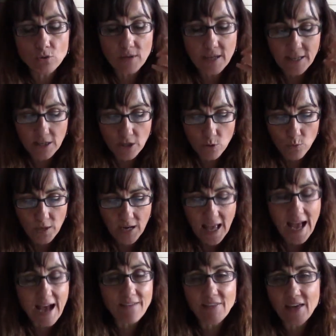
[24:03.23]
like you want to
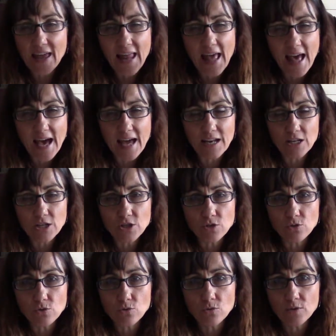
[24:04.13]
have that
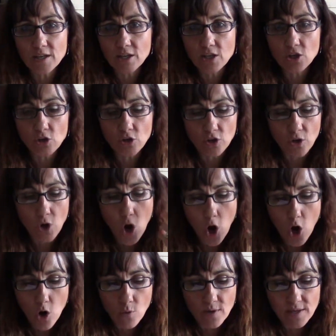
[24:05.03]
attitude, like you're going to
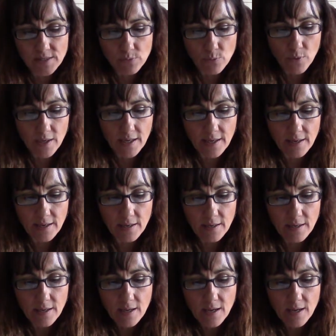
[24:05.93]
always win.